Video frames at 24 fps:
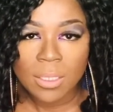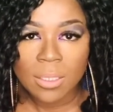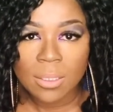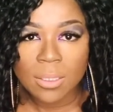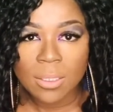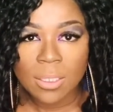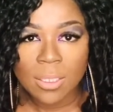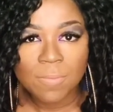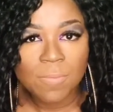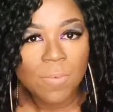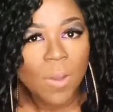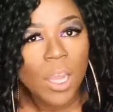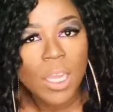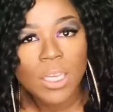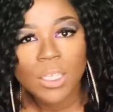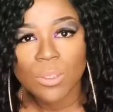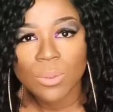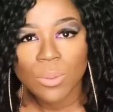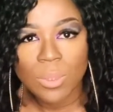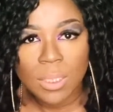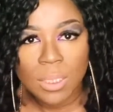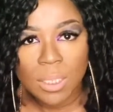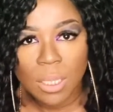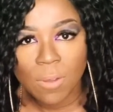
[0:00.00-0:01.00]
divide
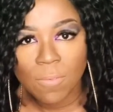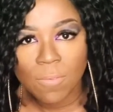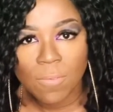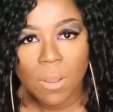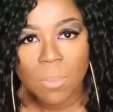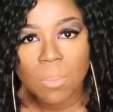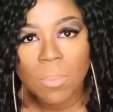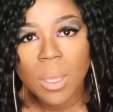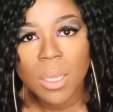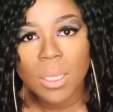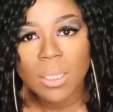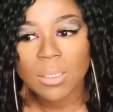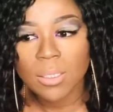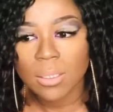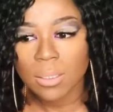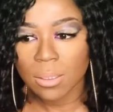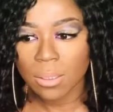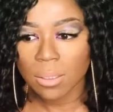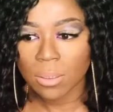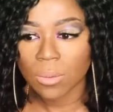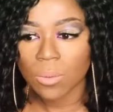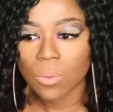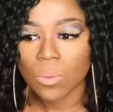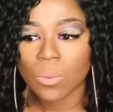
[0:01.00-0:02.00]
yourself amongst
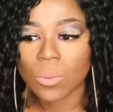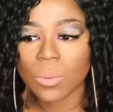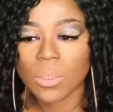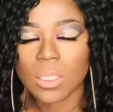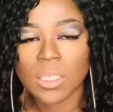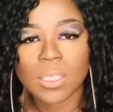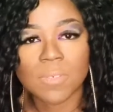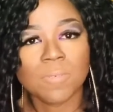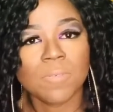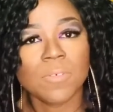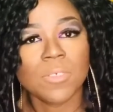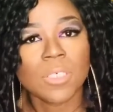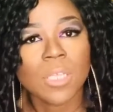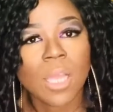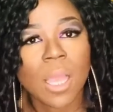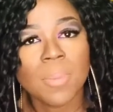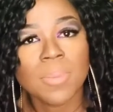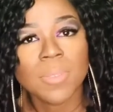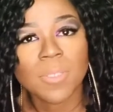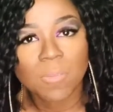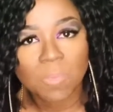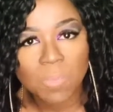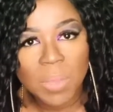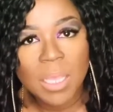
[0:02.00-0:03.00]
all the different
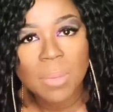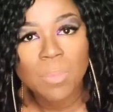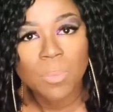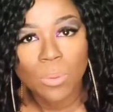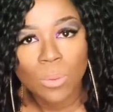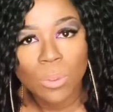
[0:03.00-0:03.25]
types of people